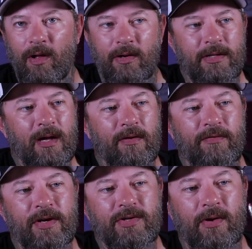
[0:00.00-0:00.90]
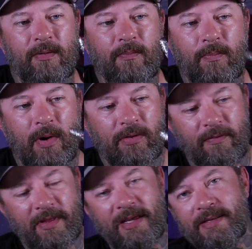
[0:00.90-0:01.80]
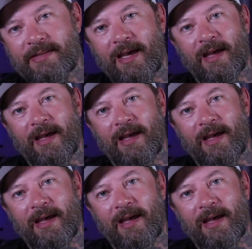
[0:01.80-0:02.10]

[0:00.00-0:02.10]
Caught a ton of fish on both of these,